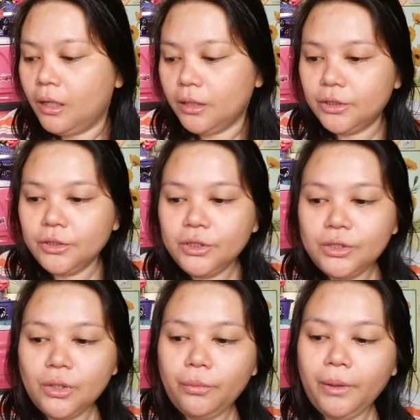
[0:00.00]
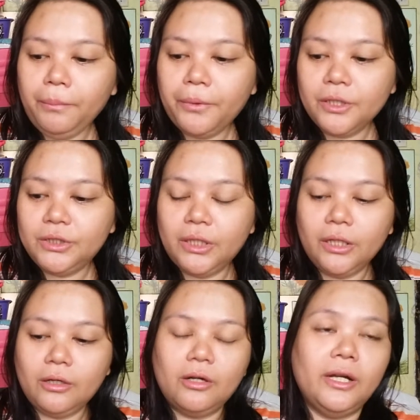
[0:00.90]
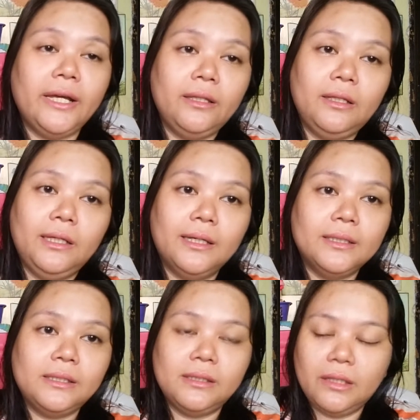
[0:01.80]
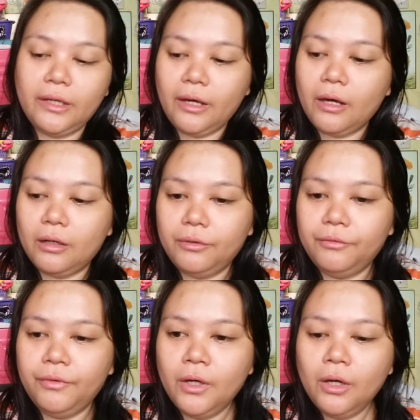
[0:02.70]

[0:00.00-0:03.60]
Another sewing project or ideas that I have